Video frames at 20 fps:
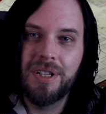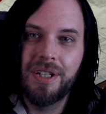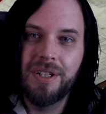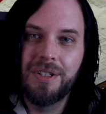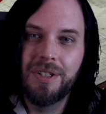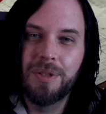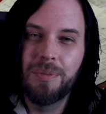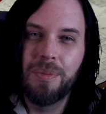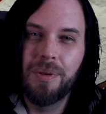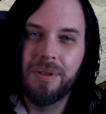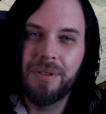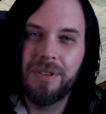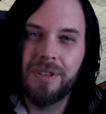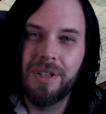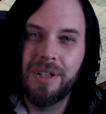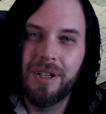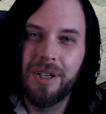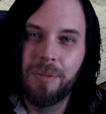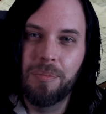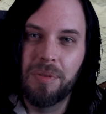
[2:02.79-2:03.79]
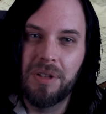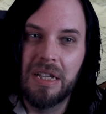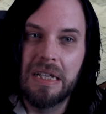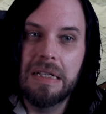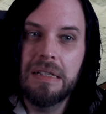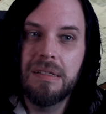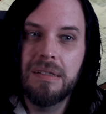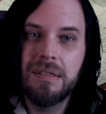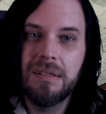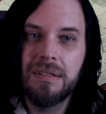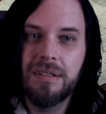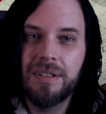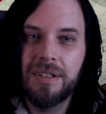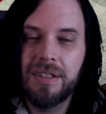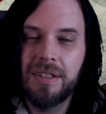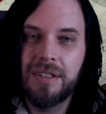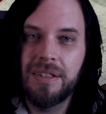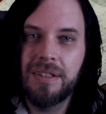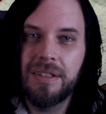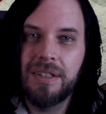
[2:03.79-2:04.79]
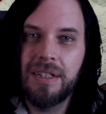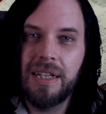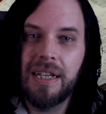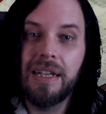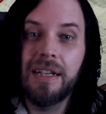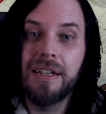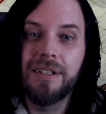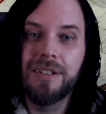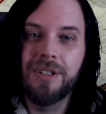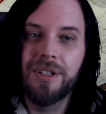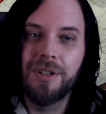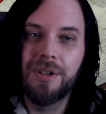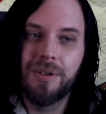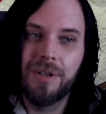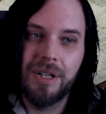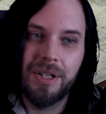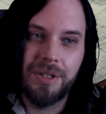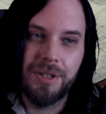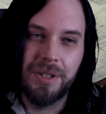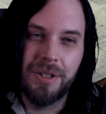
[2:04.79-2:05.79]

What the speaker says: is both a place and a direction.